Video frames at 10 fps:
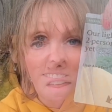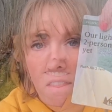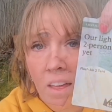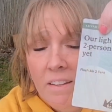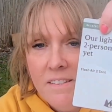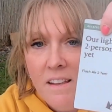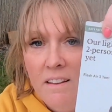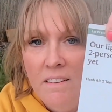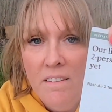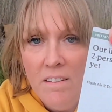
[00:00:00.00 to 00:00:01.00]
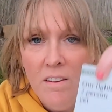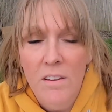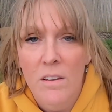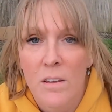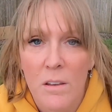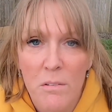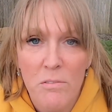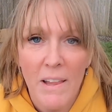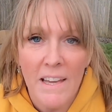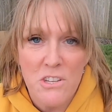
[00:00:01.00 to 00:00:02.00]
That says
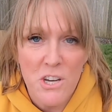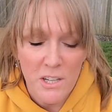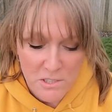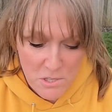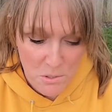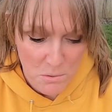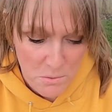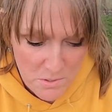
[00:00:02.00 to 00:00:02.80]
Flash Air 2.